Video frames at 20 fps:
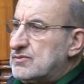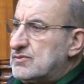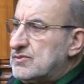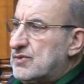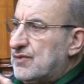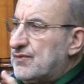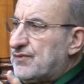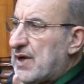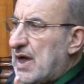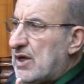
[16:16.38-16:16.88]

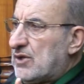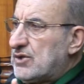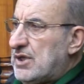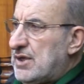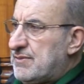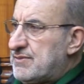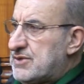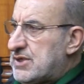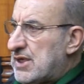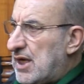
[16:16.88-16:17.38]
found
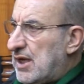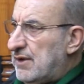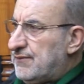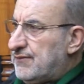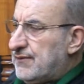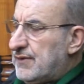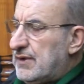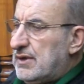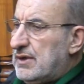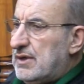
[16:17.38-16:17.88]
himself
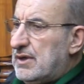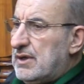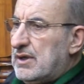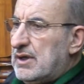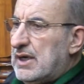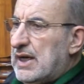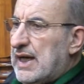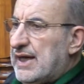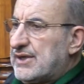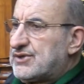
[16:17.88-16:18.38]

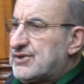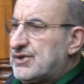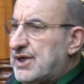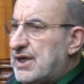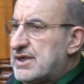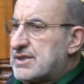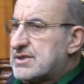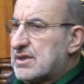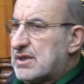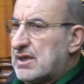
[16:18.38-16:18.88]
at
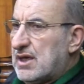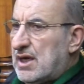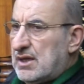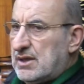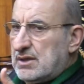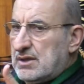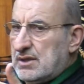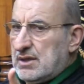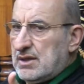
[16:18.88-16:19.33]
risk and